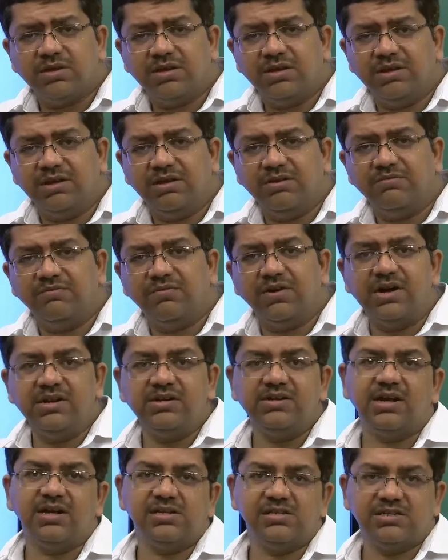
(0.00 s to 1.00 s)
in one
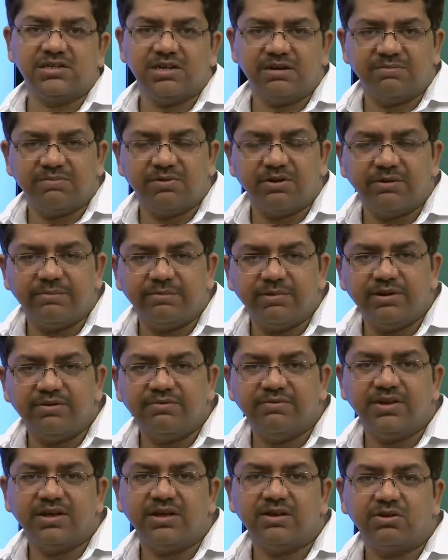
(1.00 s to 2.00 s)
culture probably
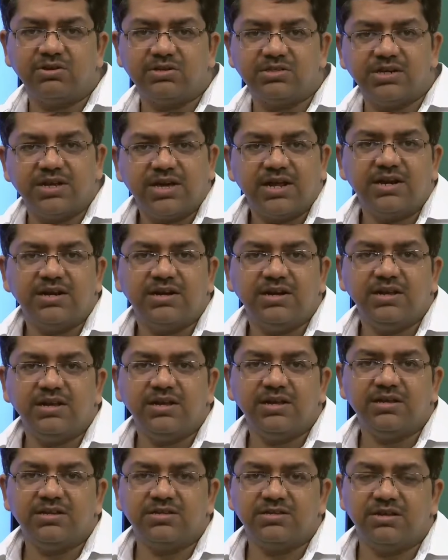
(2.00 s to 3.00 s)
where
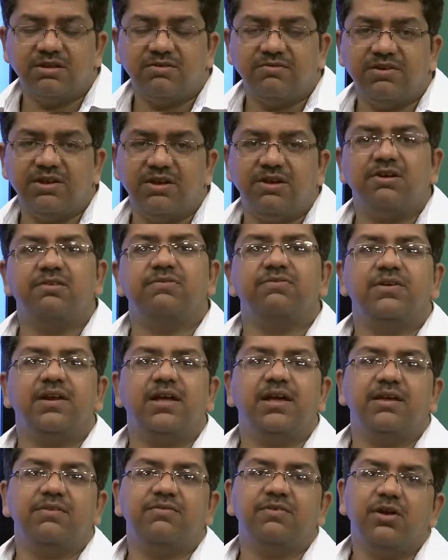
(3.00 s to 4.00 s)
austerity is the way of
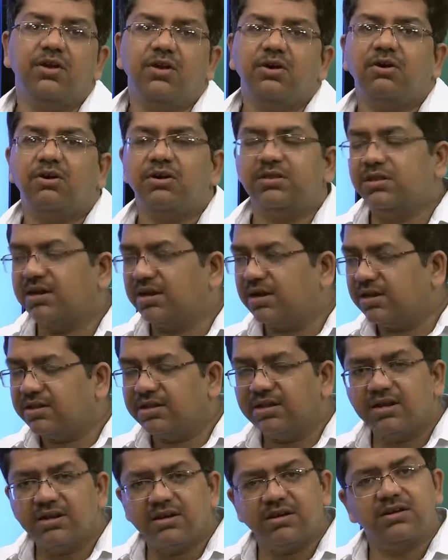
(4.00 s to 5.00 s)
life, on the
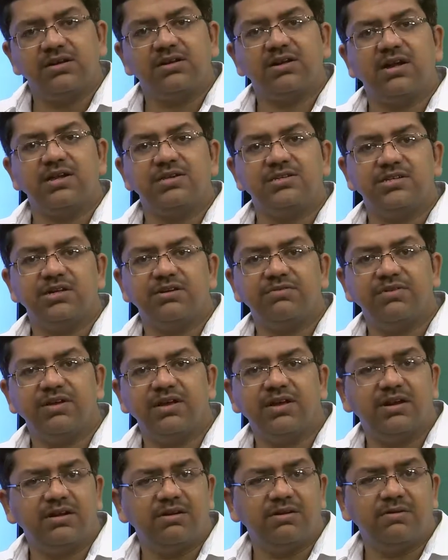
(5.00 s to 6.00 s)
other culture
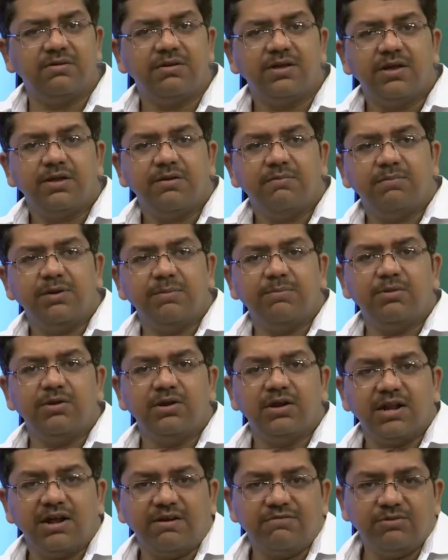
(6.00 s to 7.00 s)
where people
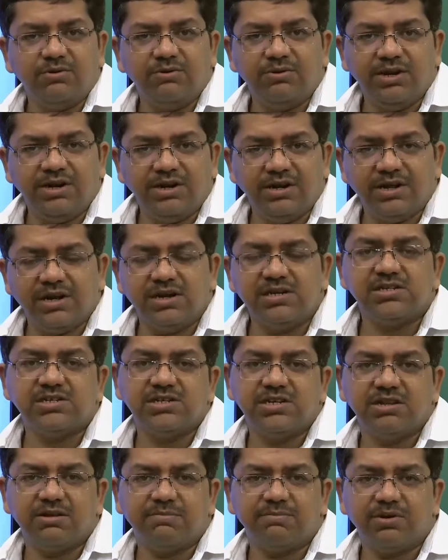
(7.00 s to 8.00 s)
love to indulge
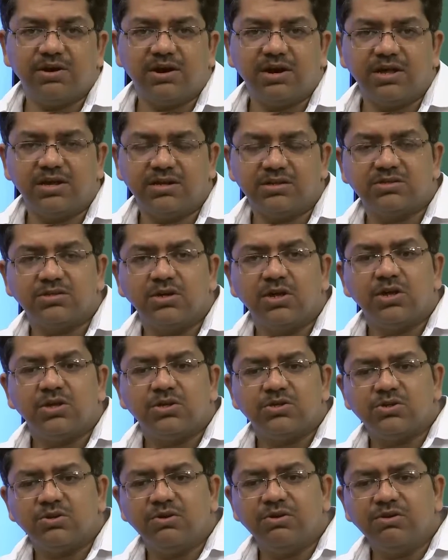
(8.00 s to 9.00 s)
in the products.
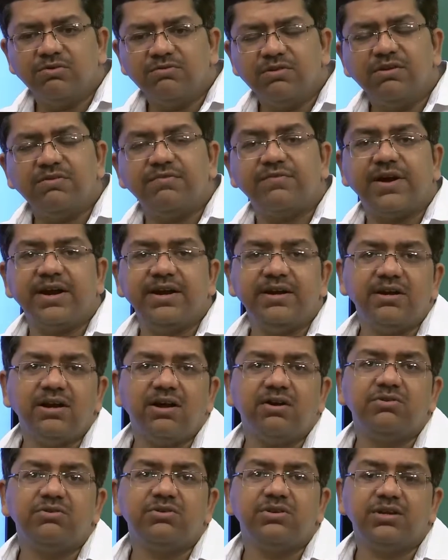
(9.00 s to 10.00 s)
So, you will find
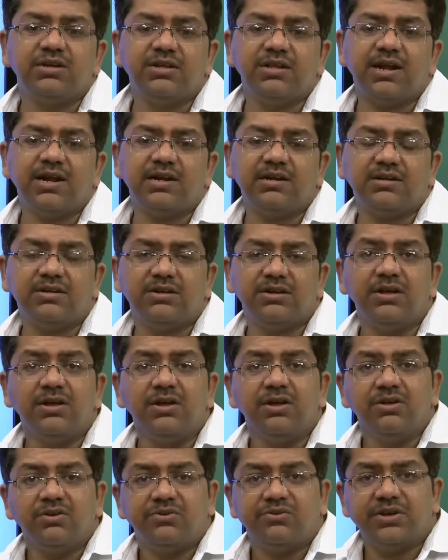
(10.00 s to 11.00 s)
out that
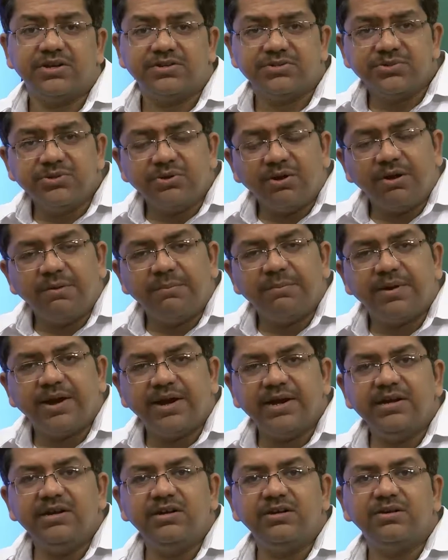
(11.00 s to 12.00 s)
restaurant
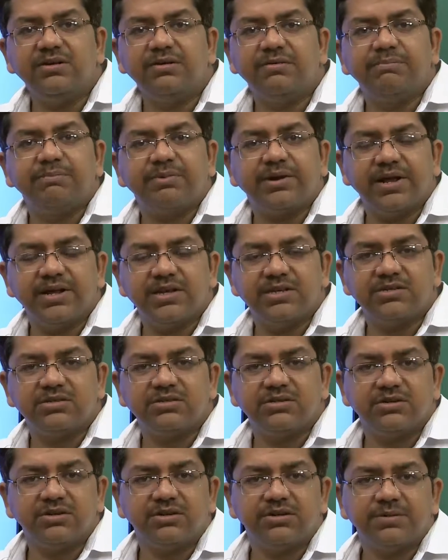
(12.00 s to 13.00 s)
might price
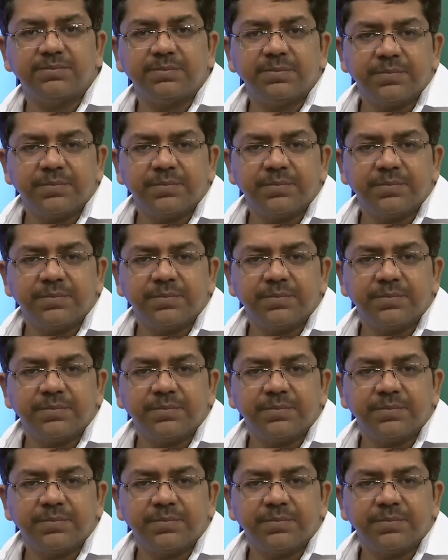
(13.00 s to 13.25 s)
on